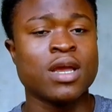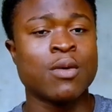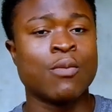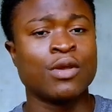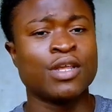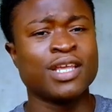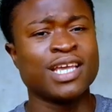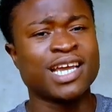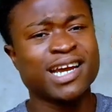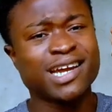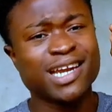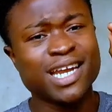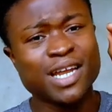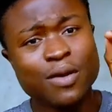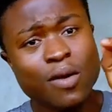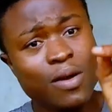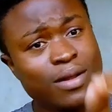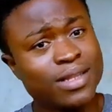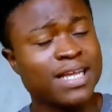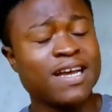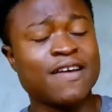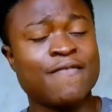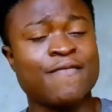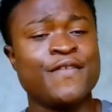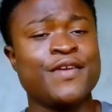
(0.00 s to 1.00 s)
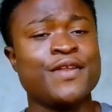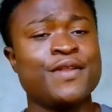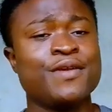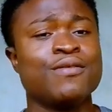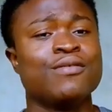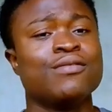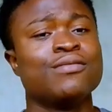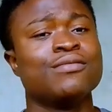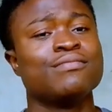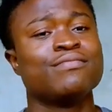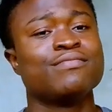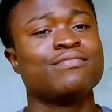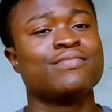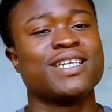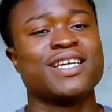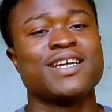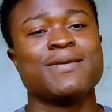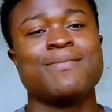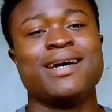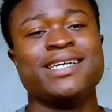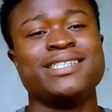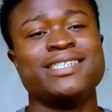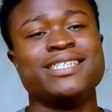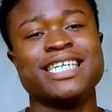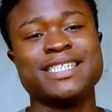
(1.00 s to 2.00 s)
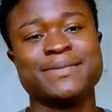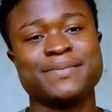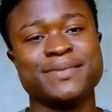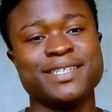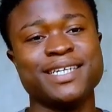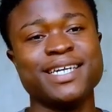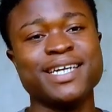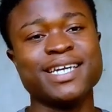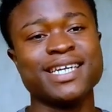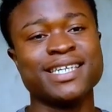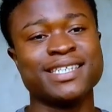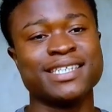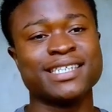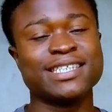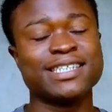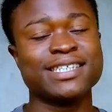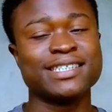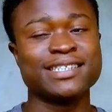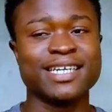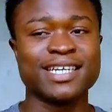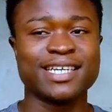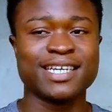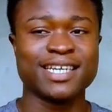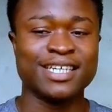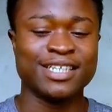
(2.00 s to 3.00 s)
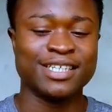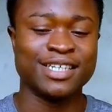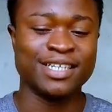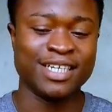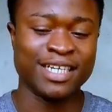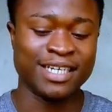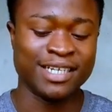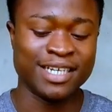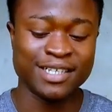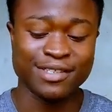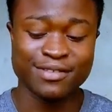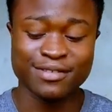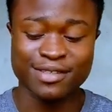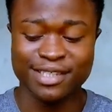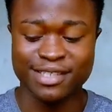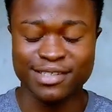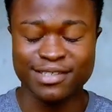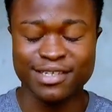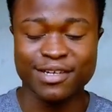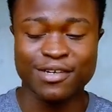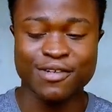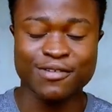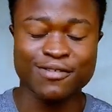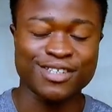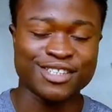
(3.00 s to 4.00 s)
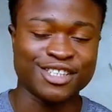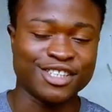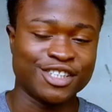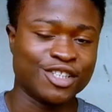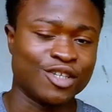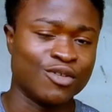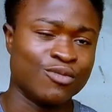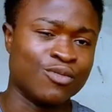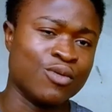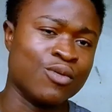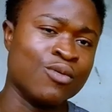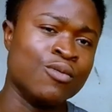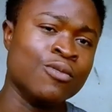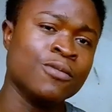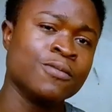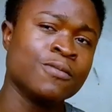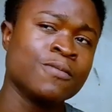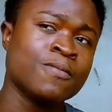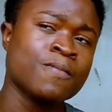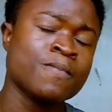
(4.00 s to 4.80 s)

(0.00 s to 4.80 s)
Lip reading: And when you click on that video, it might just be a snake, a little snake crossing the road.